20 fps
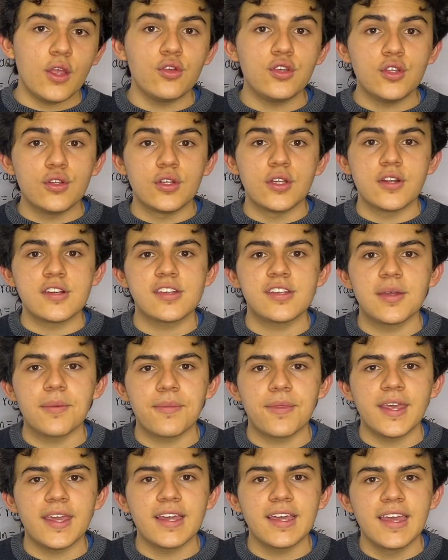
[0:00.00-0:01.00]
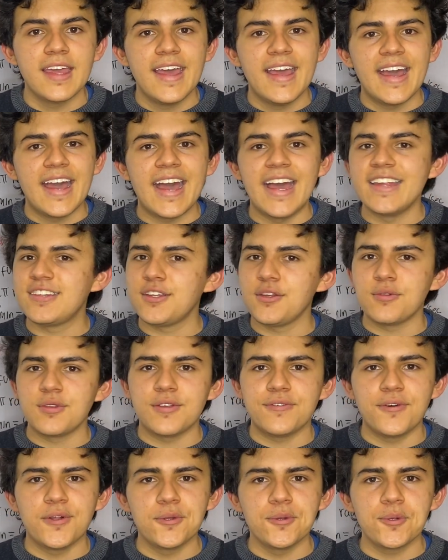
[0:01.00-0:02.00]
you learned something, and see you in the
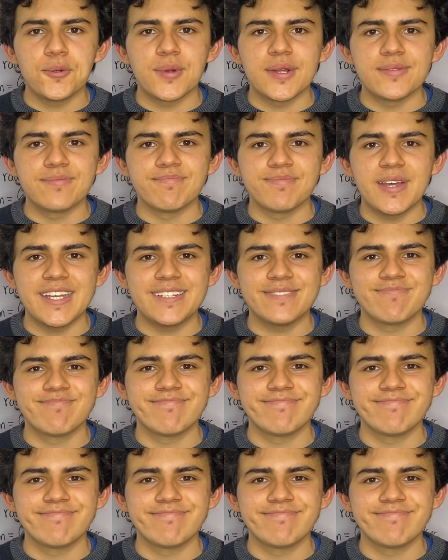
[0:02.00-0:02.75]
following one. Bye!